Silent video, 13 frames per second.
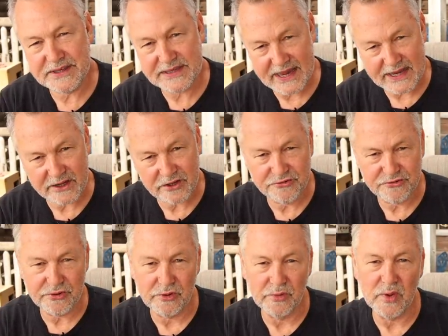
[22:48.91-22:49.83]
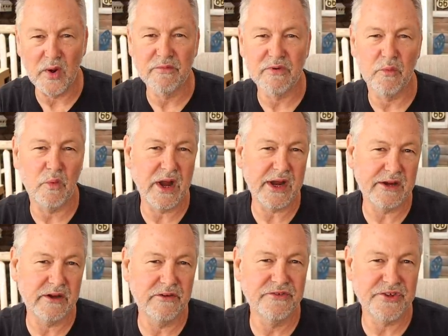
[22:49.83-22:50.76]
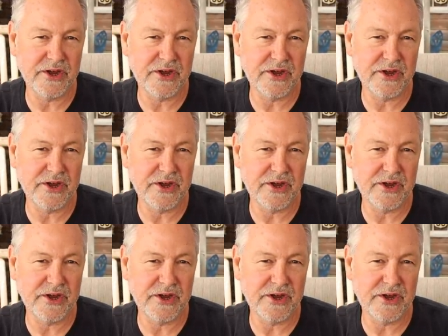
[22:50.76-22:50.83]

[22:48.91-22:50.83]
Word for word: take control over what goes